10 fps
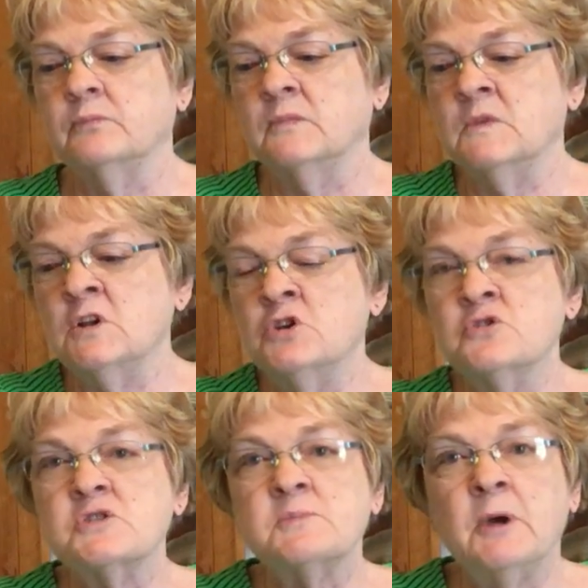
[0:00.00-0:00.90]

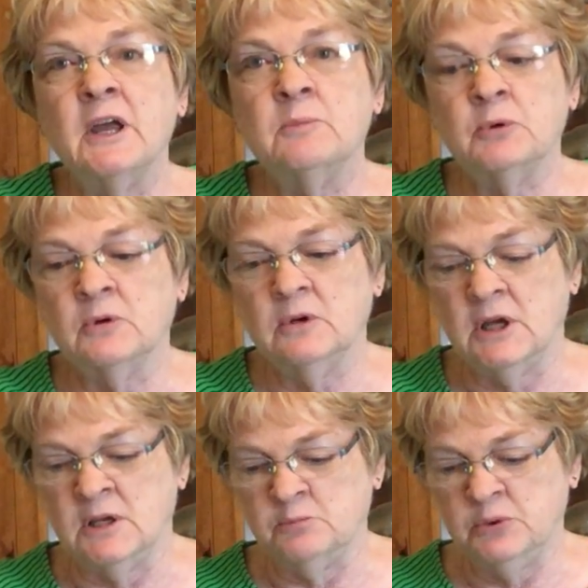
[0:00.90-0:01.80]
newspaper
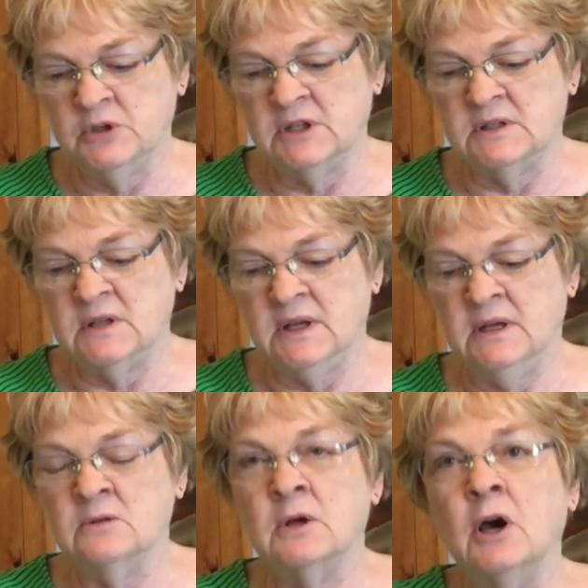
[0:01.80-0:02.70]
and put it
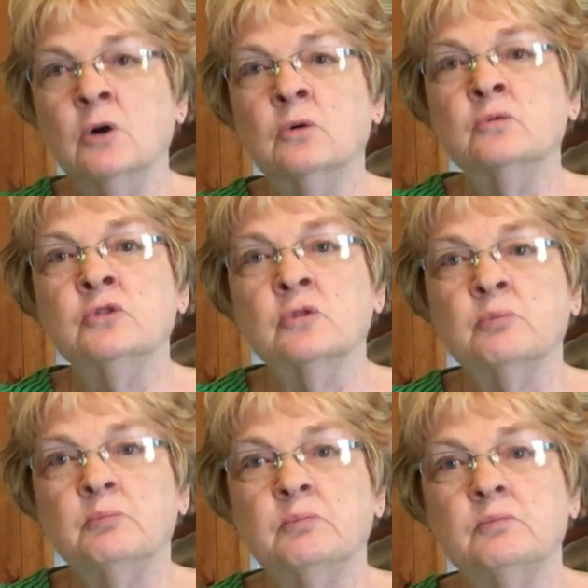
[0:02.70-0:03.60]
down on your
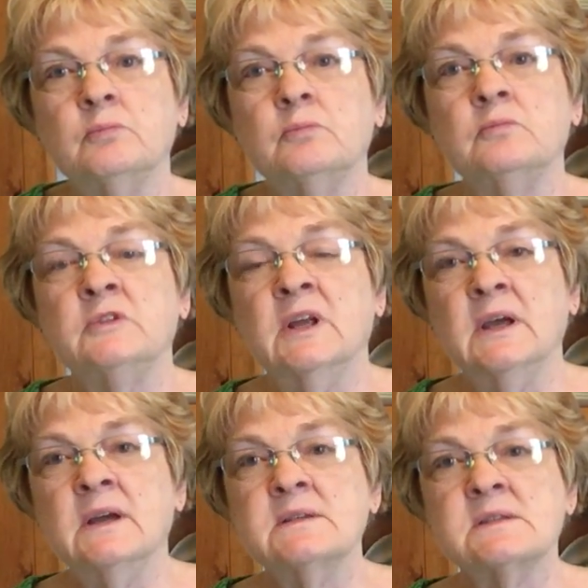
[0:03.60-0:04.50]

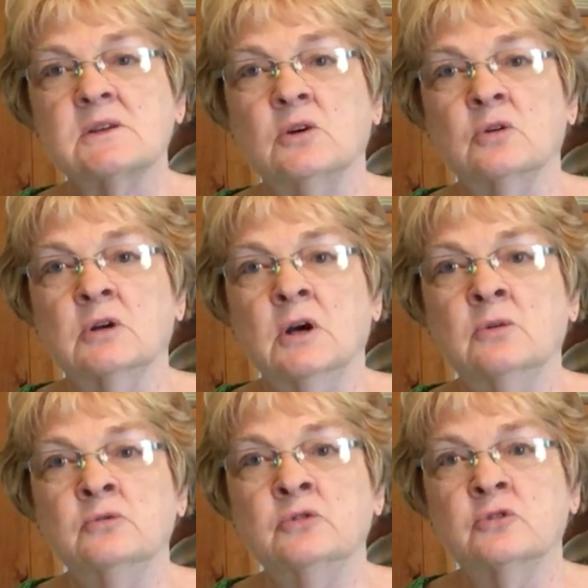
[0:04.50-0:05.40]
desk or
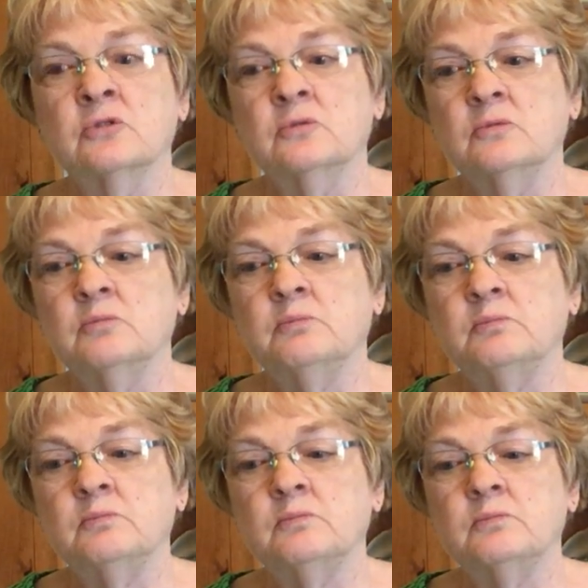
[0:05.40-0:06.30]
on your
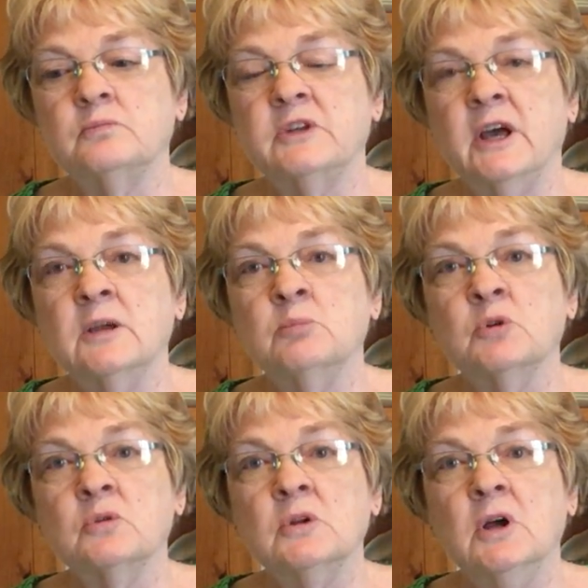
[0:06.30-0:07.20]

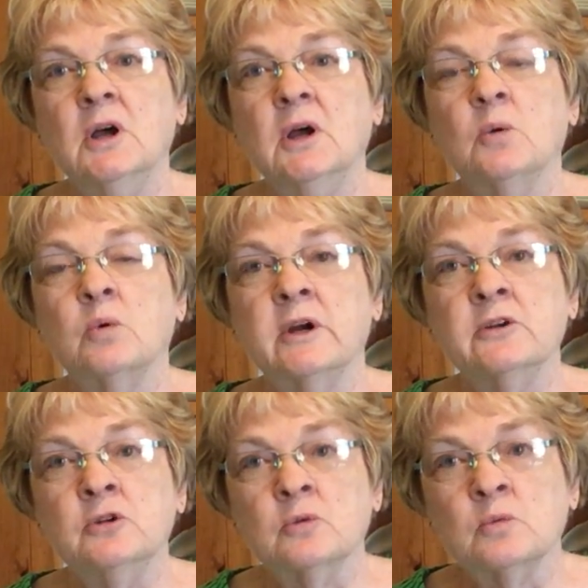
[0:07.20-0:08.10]
table where
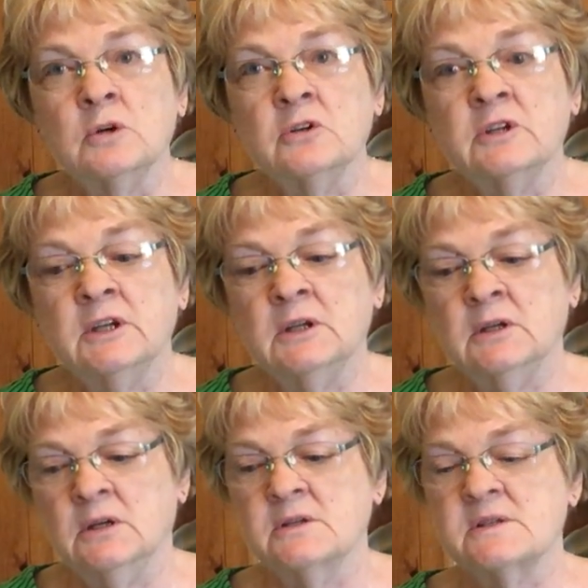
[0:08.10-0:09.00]
you're
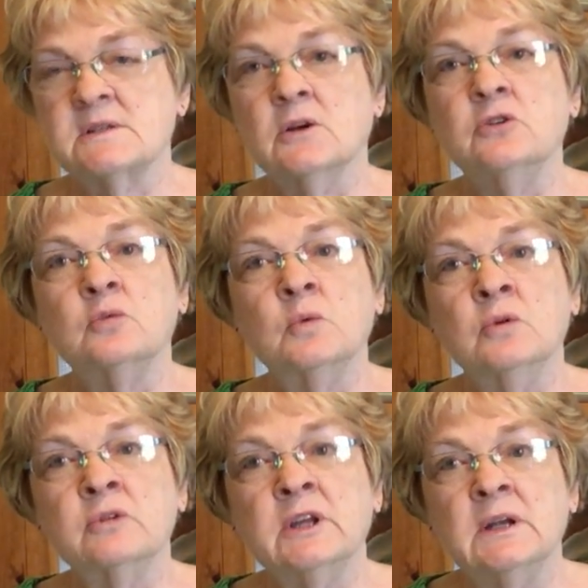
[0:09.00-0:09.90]
working so you
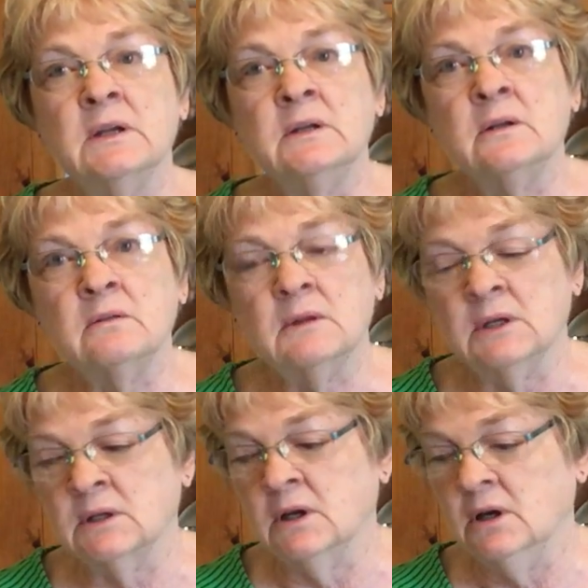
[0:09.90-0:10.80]
won't get
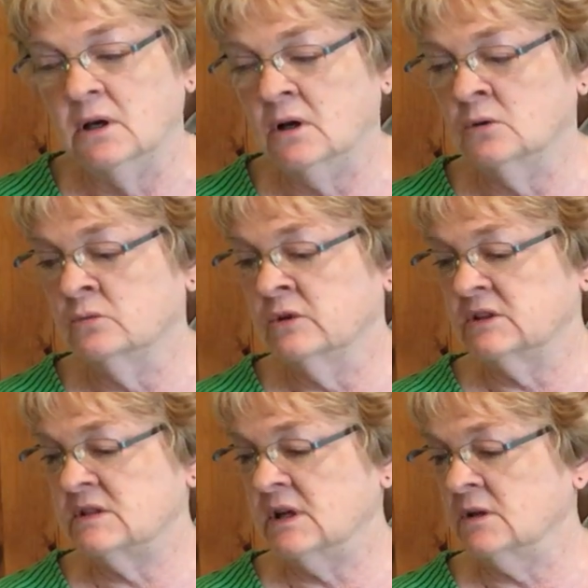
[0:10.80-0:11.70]
anything on the
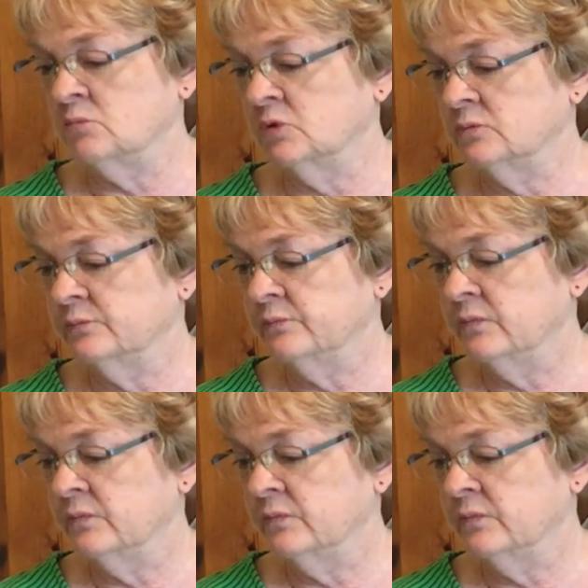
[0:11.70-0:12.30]
table.